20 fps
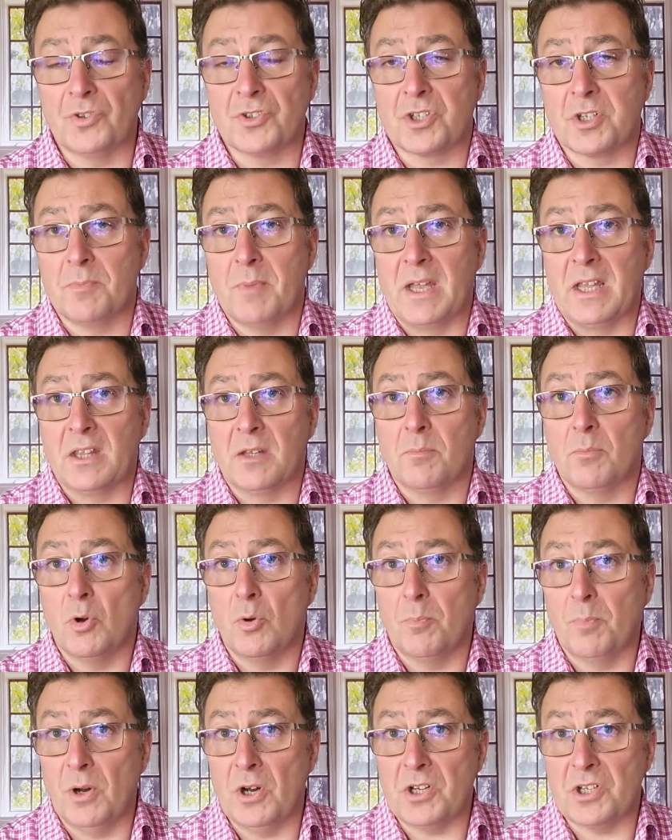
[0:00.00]
to make them more
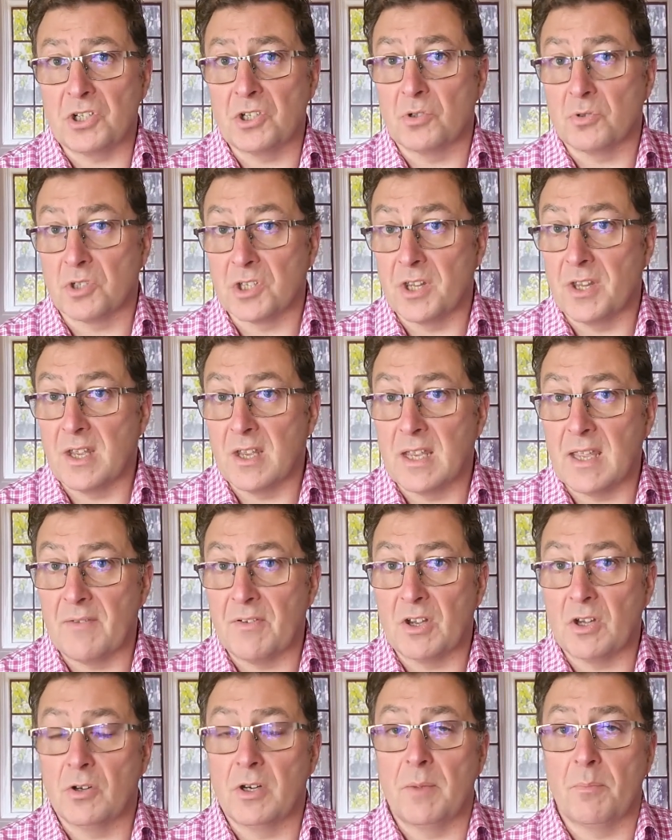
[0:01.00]
personal so that you give
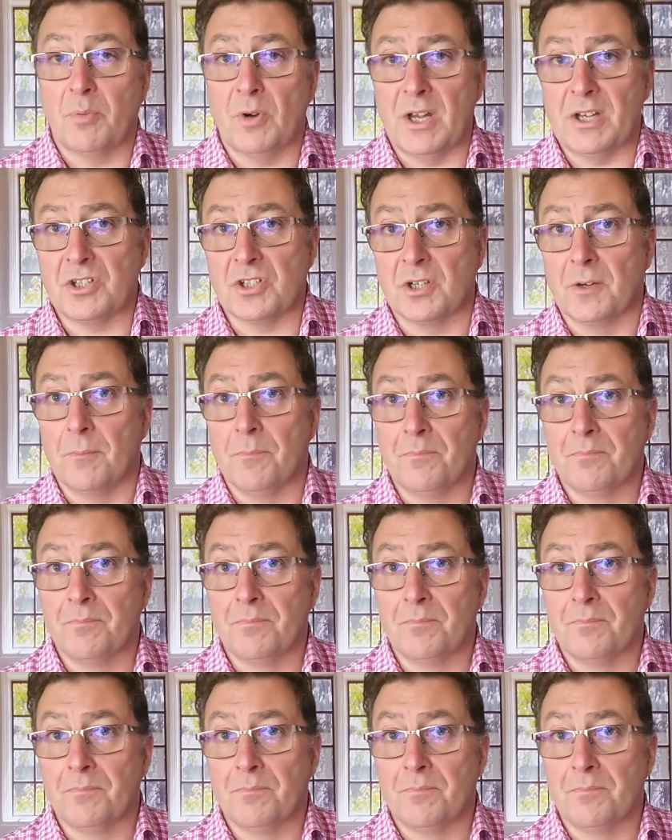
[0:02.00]
a good impression.